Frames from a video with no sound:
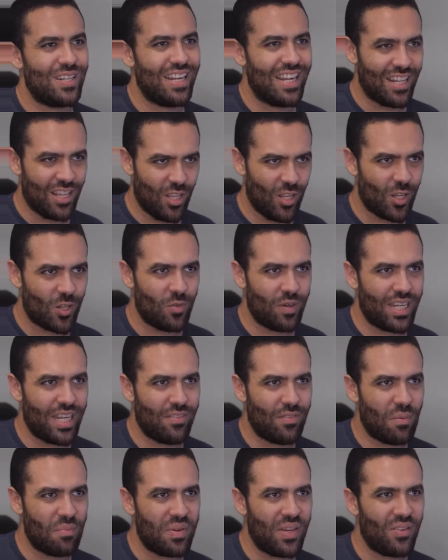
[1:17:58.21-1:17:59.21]
And look, we have
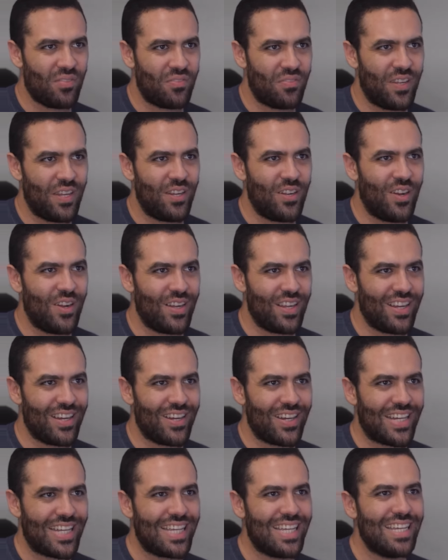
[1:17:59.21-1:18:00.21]
a belt feed on
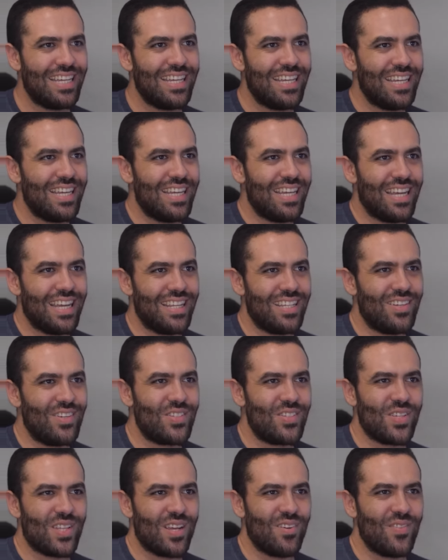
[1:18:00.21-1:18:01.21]
here. Don't yes.
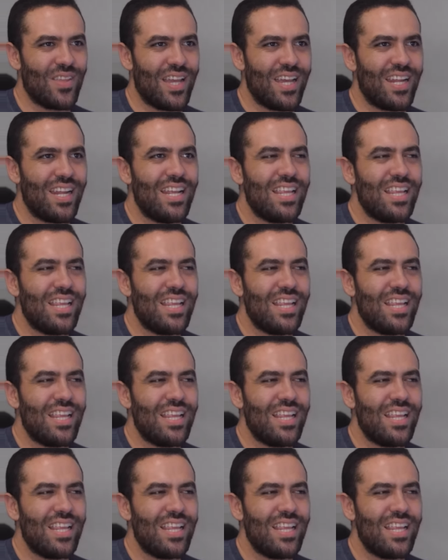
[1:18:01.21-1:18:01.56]
you love that?